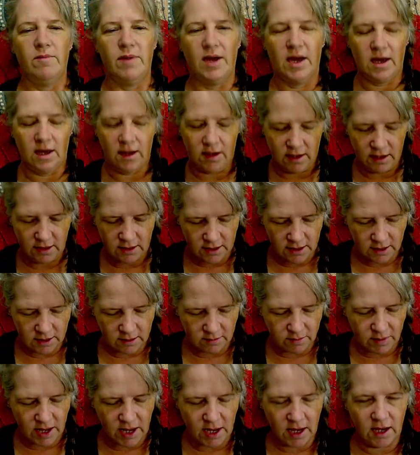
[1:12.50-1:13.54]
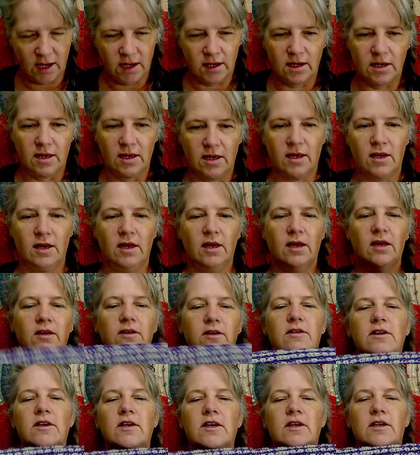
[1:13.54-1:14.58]
at and then back
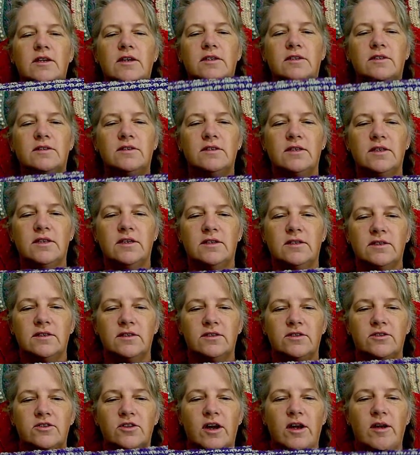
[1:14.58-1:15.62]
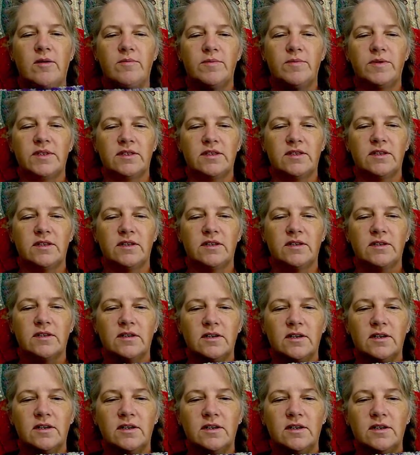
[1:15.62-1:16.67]
is the stripes.
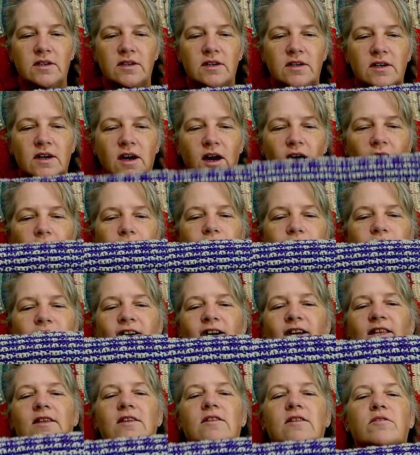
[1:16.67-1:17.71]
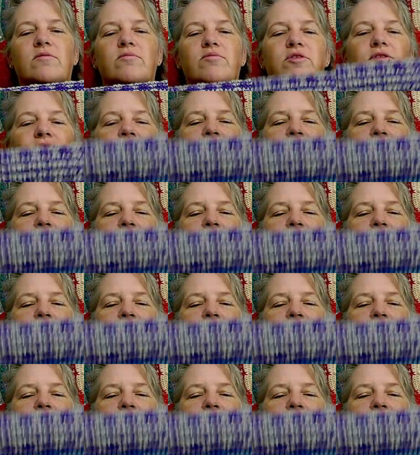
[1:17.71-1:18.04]
Uh, I think the blue